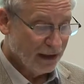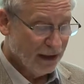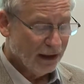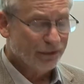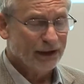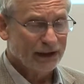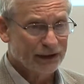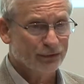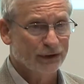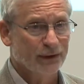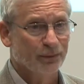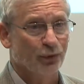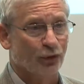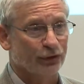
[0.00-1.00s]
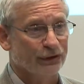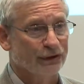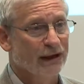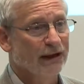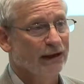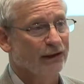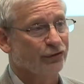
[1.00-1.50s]
I think that's really important
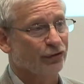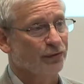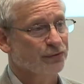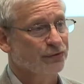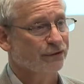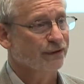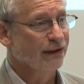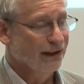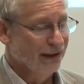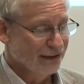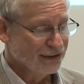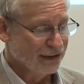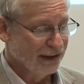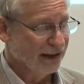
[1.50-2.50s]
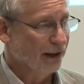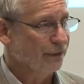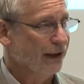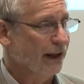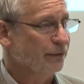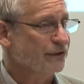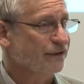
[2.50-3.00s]
in terms of setting up the
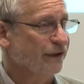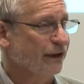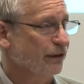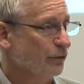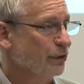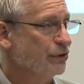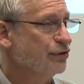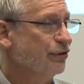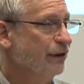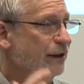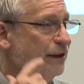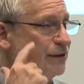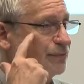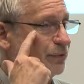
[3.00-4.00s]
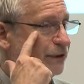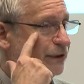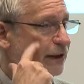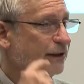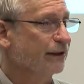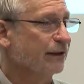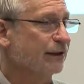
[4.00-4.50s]
atmosphere in which these
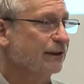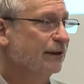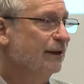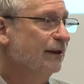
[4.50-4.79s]
particular